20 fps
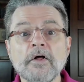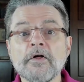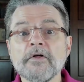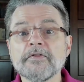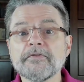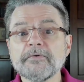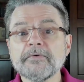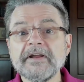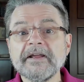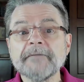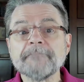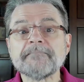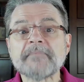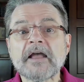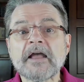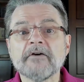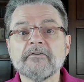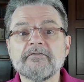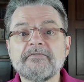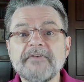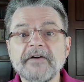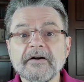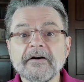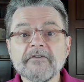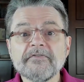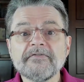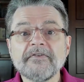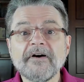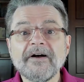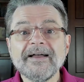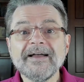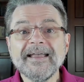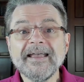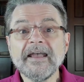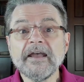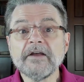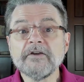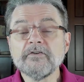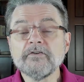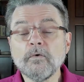Three, verify
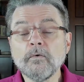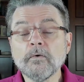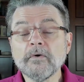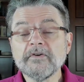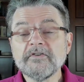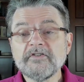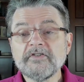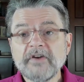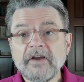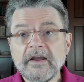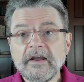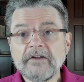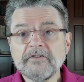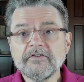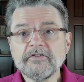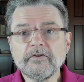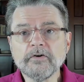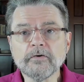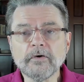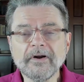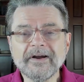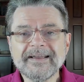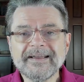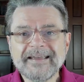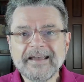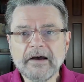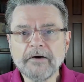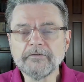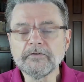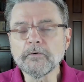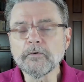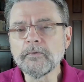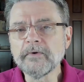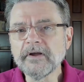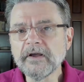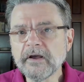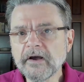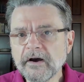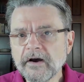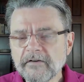and or change your account
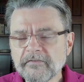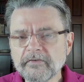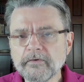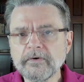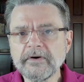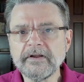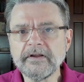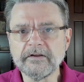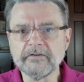recovery